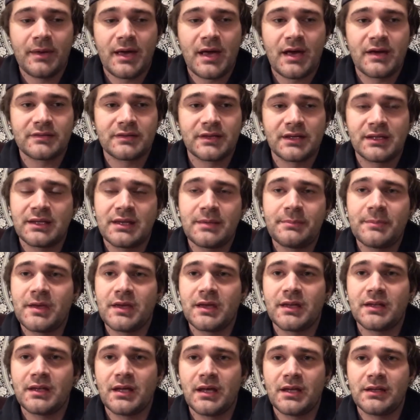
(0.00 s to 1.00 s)
And I was like, give
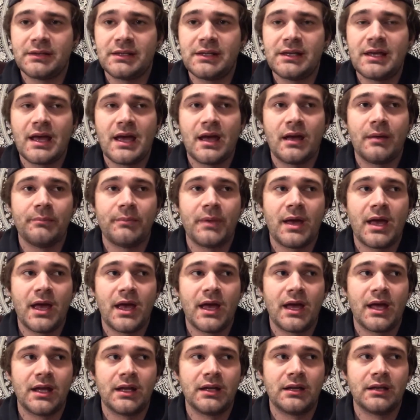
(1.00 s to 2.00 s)
me a DM.
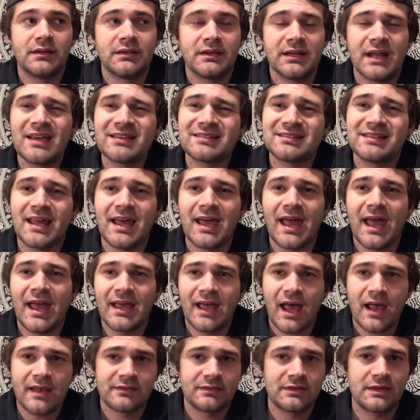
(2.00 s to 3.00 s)
And the next day
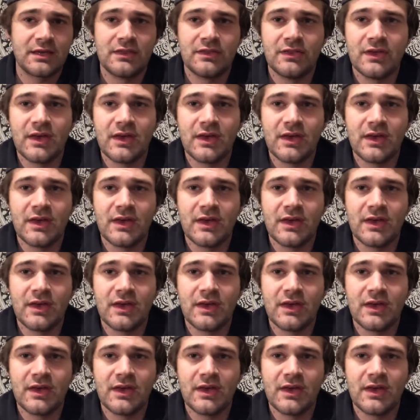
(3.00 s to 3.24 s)
I see